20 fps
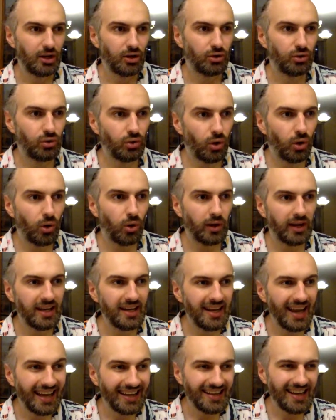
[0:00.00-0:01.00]
So
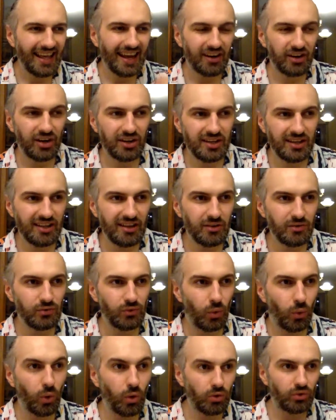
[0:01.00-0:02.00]
in that narrative,
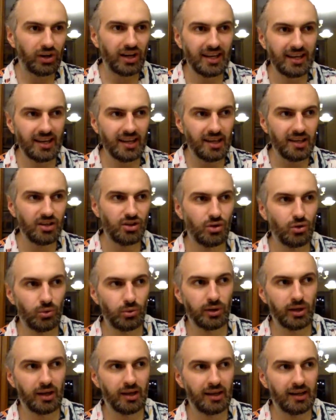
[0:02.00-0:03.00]
already you
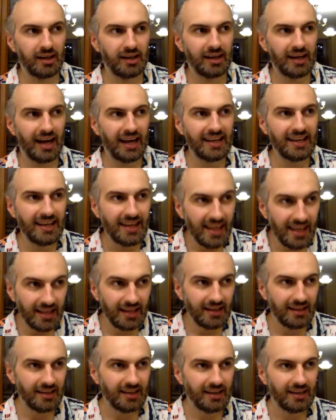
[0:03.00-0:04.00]
will. I
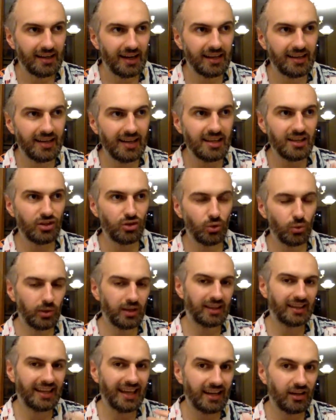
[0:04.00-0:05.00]
think you
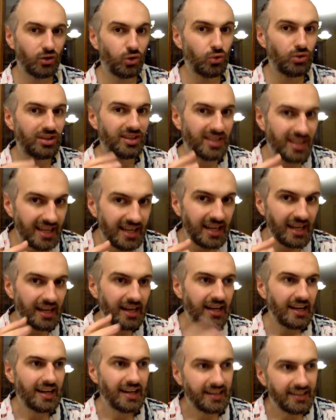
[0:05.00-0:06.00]
will get to
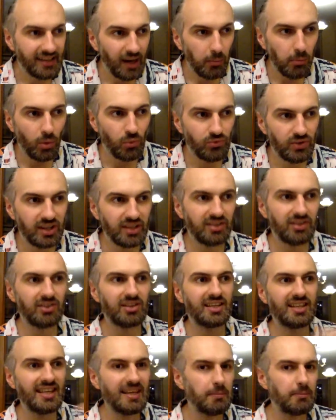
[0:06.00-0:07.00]
see some of the
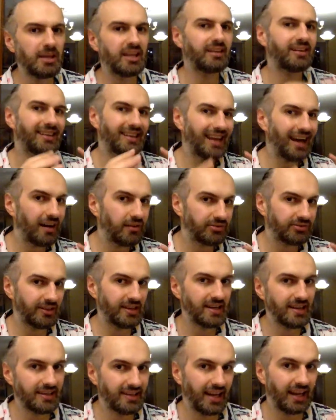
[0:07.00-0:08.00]
steamy stuff
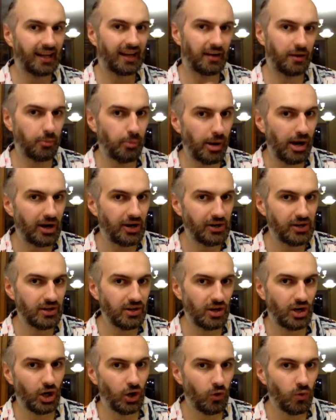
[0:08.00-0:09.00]
in the second part.
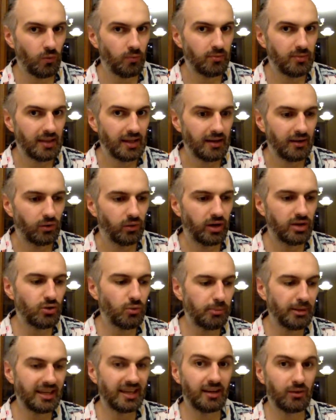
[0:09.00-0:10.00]
When you
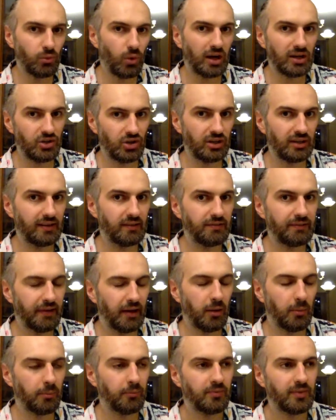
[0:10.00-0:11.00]
begin watching the
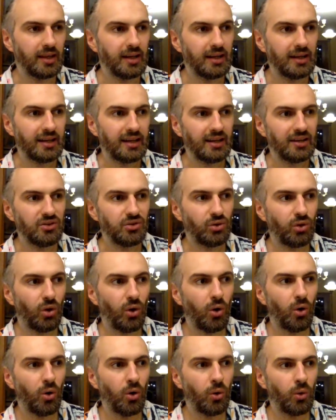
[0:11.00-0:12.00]
film.
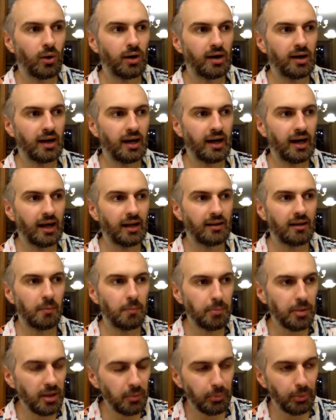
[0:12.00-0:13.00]
So the
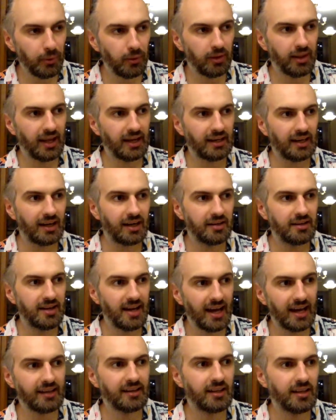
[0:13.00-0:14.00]
people that are
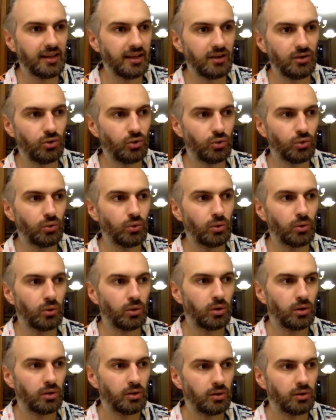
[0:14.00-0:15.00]
not into